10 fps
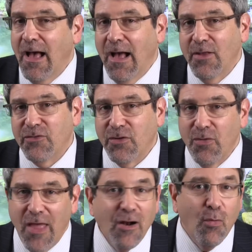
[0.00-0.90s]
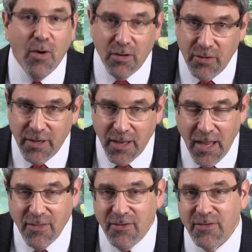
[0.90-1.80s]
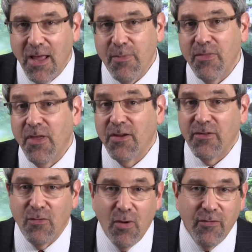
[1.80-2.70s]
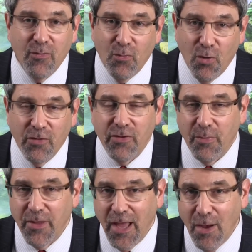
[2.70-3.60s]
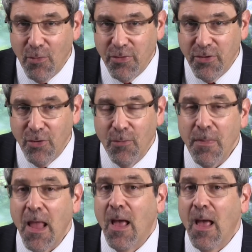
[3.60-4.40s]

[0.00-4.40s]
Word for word: Uh, so they don't want to litigate these type of things. I'd rather work something out with you.